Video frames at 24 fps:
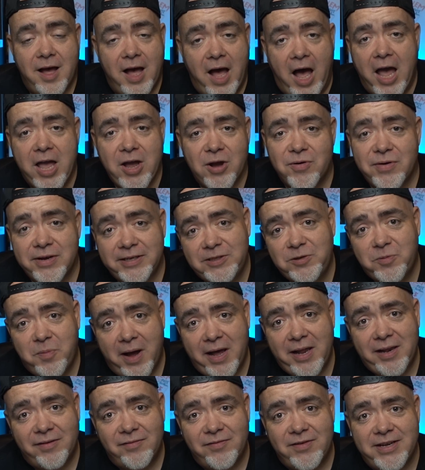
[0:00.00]
iOS
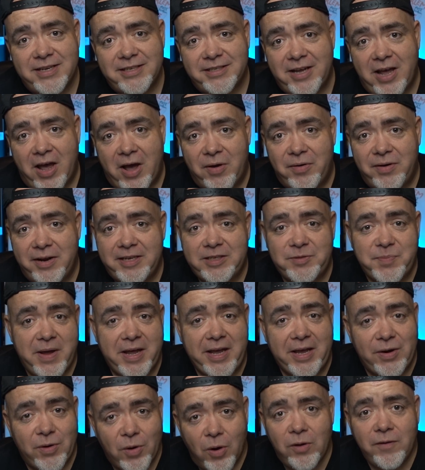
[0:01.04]
twelve is out. It's
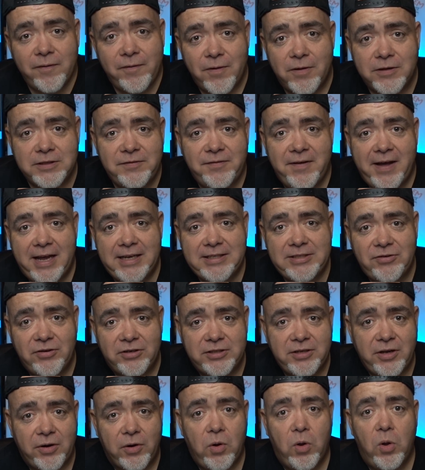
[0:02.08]
making old phones faster.
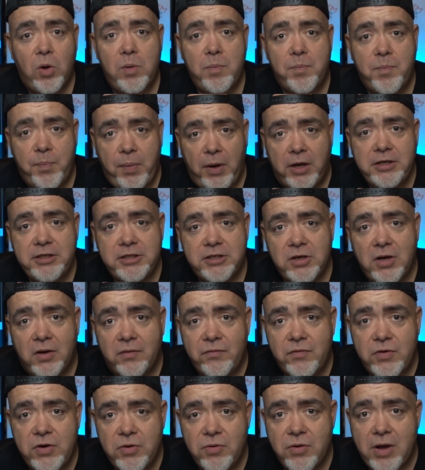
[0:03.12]
It's got a whole bunch
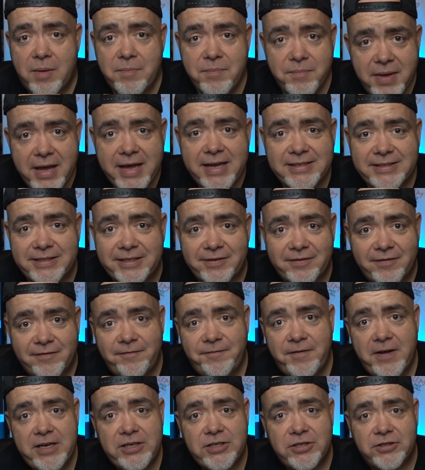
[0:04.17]
of new amazing
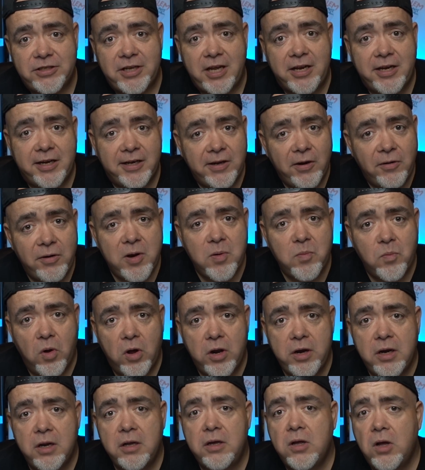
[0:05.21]
features, including
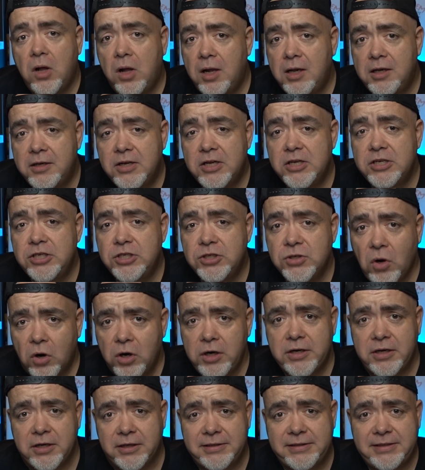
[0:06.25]
one called
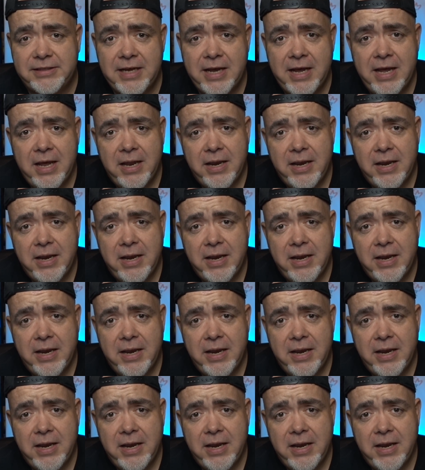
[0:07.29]
Shortcuts.